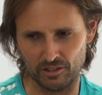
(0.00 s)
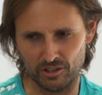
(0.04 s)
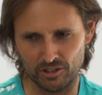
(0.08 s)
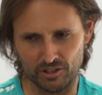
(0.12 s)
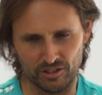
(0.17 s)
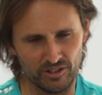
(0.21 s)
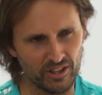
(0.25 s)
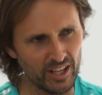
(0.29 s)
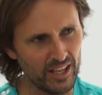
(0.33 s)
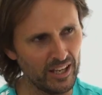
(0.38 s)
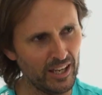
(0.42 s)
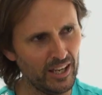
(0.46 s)

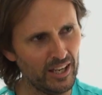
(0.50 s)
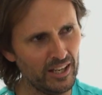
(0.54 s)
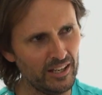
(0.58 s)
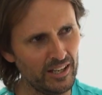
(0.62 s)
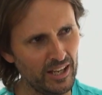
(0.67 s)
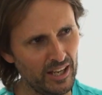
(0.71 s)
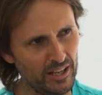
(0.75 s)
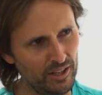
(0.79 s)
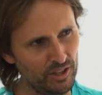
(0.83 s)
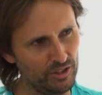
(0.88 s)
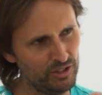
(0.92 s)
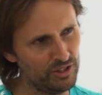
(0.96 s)
their
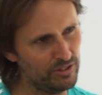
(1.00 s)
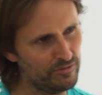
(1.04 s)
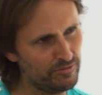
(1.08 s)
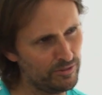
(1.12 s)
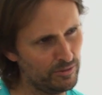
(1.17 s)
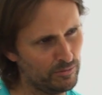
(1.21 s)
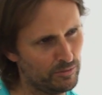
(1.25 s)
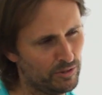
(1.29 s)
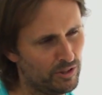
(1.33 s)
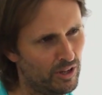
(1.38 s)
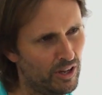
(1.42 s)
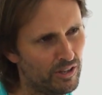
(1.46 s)
nature
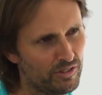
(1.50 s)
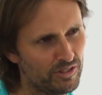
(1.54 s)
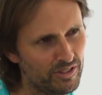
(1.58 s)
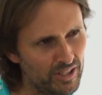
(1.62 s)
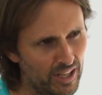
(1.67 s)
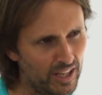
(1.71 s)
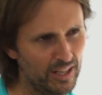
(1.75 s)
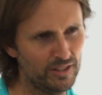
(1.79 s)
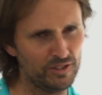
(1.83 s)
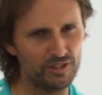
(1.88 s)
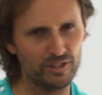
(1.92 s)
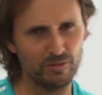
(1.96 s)
from God's
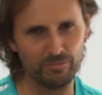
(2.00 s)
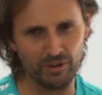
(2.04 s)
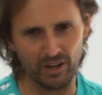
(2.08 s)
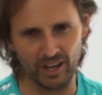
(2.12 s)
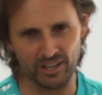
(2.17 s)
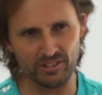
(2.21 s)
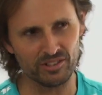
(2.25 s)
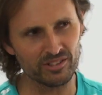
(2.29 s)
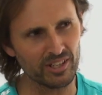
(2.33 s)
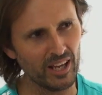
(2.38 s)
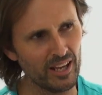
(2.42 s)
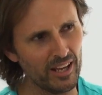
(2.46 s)
nature
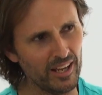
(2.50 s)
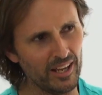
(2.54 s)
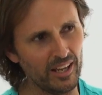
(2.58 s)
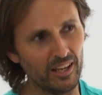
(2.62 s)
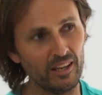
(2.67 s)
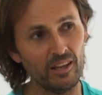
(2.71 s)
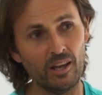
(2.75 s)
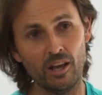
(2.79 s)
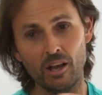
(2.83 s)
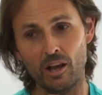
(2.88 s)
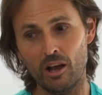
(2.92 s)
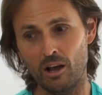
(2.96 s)
by
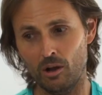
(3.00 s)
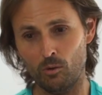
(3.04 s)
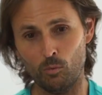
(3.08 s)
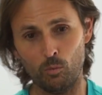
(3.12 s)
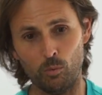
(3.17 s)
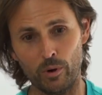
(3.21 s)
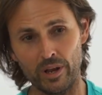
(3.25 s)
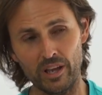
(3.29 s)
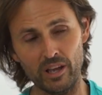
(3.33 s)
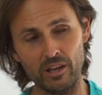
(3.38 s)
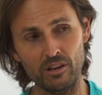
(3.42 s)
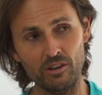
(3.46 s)
saying,
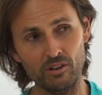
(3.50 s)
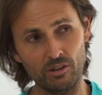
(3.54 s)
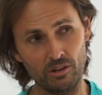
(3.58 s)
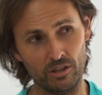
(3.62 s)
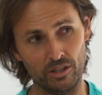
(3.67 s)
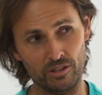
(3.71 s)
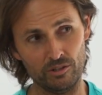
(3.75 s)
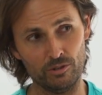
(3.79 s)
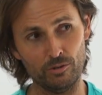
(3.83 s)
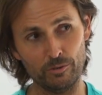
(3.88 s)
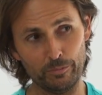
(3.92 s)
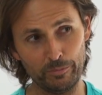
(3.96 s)
we're
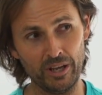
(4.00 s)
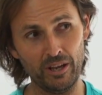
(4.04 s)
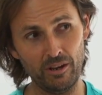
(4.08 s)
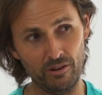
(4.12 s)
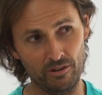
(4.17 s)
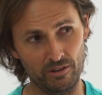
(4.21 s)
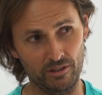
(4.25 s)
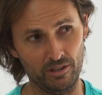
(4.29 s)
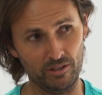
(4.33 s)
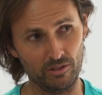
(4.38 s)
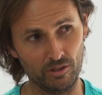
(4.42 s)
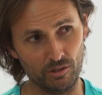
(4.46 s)
not your
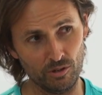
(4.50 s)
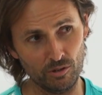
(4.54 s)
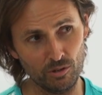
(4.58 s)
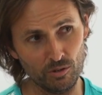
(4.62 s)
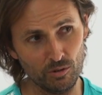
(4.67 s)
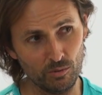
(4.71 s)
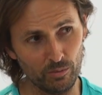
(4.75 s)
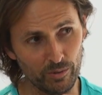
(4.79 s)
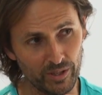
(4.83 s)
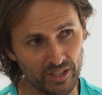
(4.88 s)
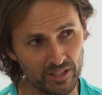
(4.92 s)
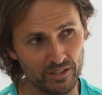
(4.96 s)
parent.
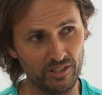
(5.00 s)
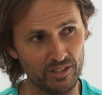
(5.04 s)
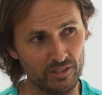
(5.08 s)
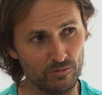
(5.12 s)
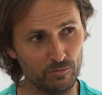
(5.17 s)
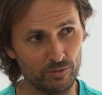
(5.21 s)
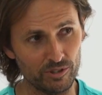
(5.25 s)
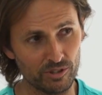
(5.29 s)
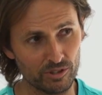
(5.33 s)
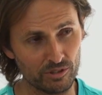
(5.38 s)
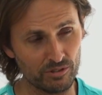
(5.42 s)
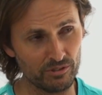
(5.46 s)
All we
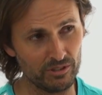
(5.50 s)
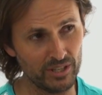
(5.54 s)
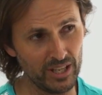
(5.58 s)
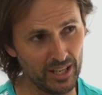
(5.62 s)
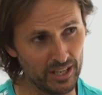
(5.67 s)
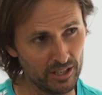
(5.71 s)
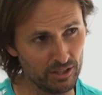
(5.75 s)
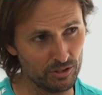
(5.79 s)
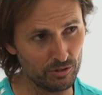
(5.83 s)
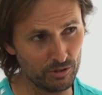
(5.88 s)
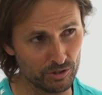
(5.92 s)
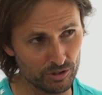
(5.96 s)
did was
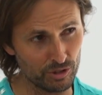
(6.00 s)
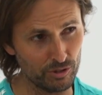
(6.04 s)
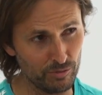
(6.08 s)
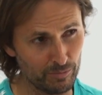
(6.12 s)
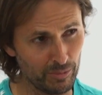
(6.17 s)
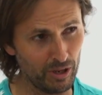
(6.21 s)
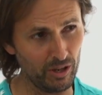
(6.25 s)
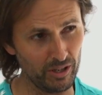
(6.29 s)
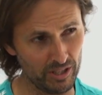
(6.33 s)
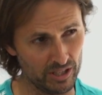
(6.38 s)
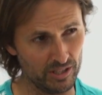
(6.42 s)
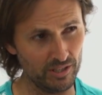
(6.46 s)
create your two
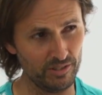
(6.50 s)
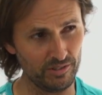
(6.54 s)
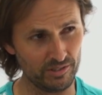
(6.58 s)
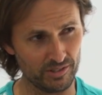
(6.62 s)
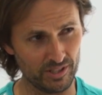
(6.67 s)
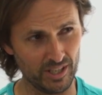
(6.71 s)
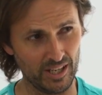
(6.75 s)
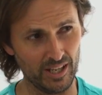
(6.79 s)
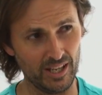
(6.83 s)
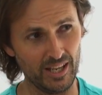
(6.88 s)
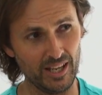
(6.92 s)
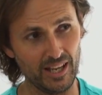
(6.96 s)

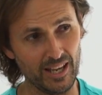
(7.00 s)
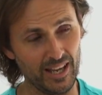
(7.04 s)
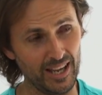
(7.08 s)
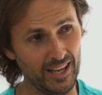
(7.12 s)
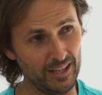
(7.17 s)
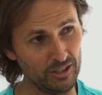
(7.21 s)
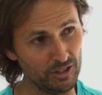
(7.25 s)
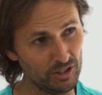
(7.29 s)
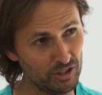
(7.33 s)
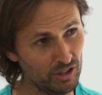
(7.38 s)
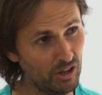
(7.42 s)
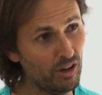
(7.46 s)
bodies,
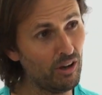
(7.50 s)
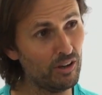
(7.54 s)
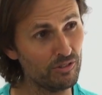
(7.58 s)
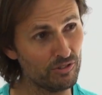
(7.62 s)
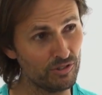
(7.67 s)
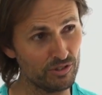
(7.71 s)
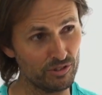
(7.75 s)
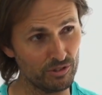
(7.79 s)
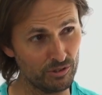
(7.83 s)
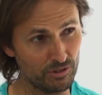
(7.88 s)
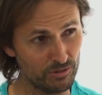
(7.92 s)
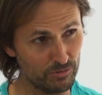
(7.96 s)
and
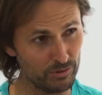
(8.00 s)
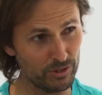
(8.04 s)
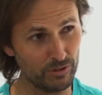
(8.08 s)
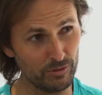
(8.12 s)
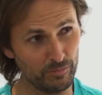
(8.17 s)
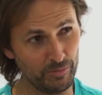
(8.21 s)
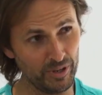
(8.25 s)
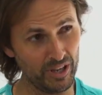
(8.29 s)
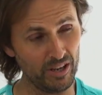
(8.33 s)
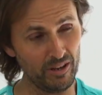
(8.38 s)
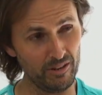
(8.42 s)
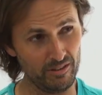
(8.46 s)
God's your
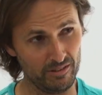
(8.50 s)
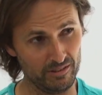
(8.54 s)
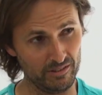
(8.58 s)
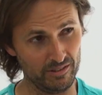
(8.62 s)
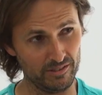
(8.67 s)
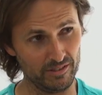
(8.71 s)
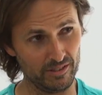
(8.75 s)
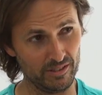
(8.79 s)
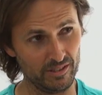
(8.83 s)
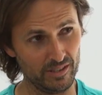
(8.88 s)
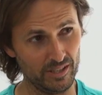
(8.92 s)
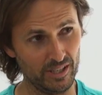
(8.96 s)
real
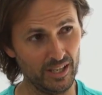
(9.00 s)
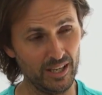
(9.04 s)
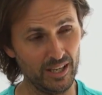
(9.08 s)
parent.